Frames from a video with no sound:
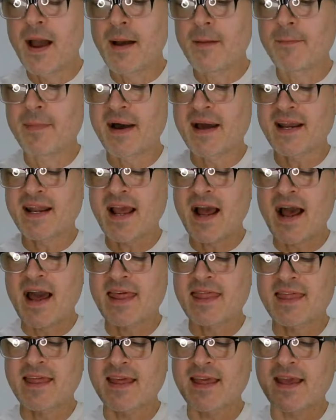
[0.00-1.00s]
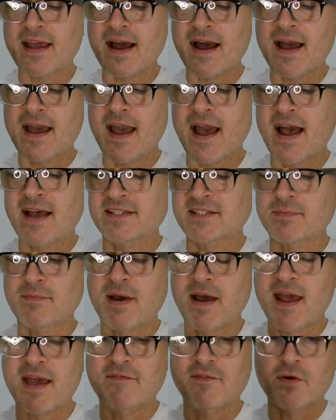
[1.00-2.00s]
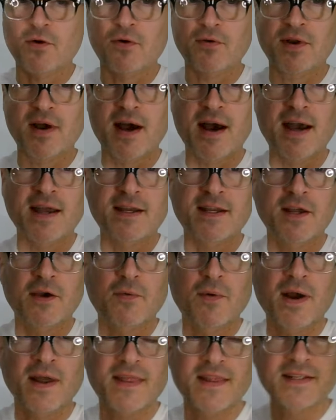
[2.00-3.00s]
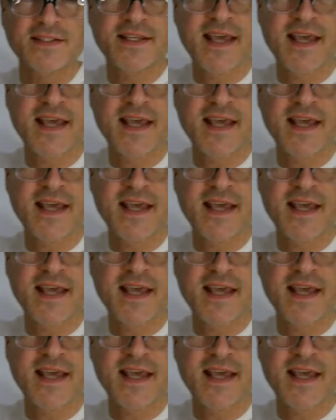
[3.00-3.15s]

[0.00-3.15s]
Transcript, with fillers: but I think I asked him. I have no idea what this